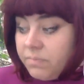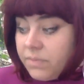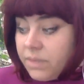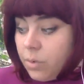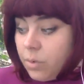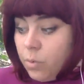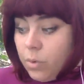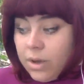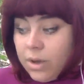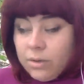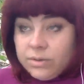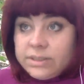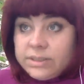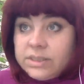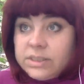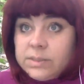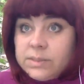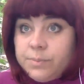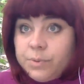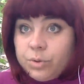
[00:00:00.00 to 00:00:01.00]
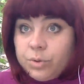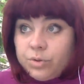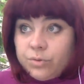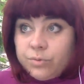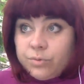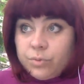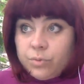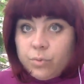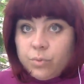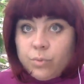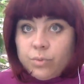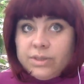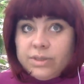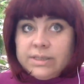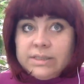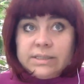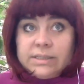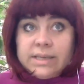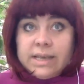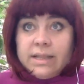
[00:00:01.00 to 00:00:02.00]
Wow, this is beautiful.
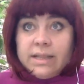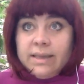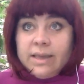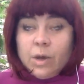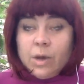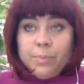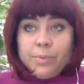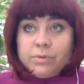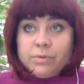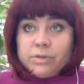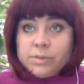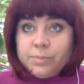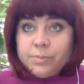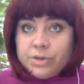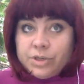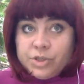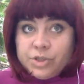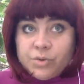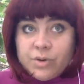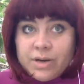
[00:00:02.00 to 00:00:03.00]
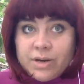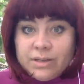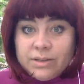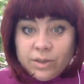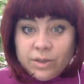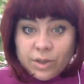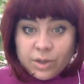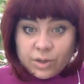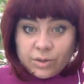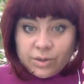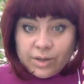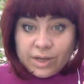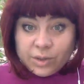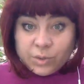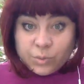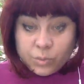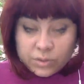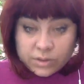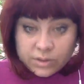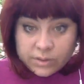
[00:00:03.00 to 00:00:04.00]
This can help our spirituality
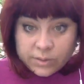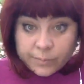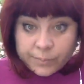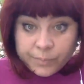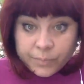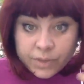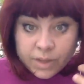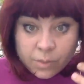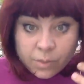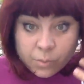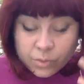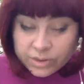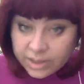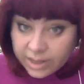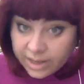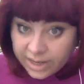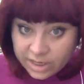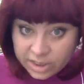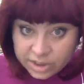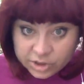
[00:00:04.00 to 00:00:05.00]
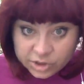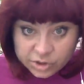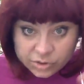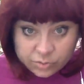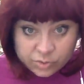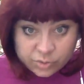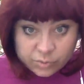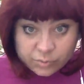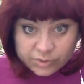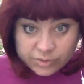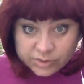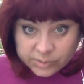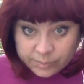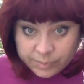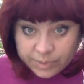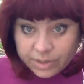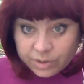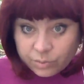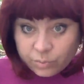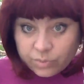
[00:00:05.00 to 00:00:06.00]
connect with angels, with the
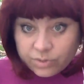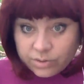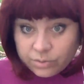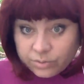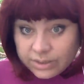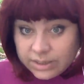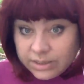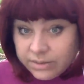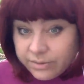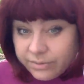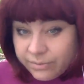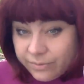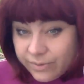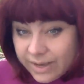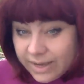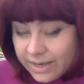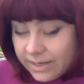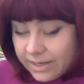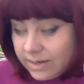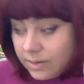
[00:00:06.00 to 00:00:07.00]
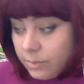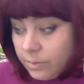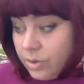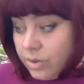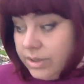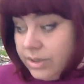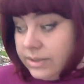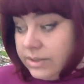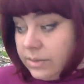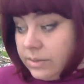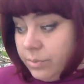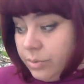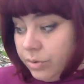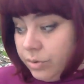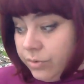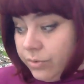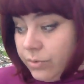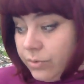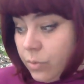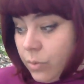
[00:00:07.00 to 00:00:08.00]
spirit world in a very harmonious and
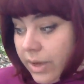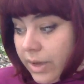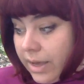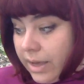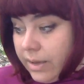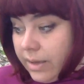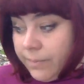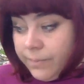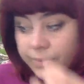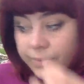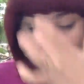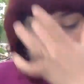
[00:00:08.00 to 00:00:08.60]
beautiful way.